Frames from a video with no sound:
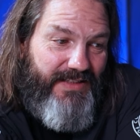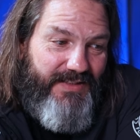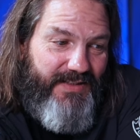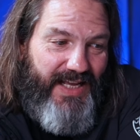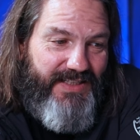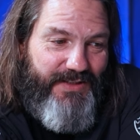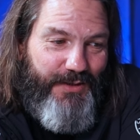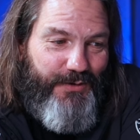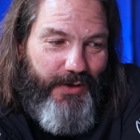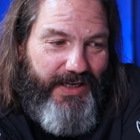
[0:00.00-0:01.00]
of our that's thinking.
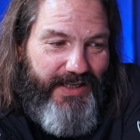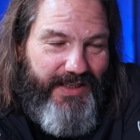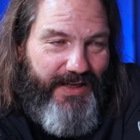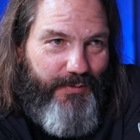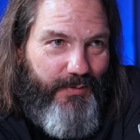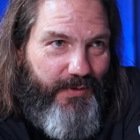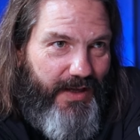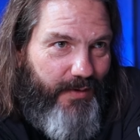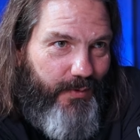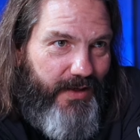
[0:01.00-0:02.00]
That's the training that
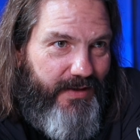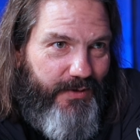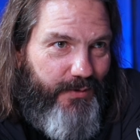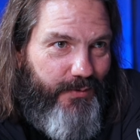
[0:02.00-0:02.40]
that we do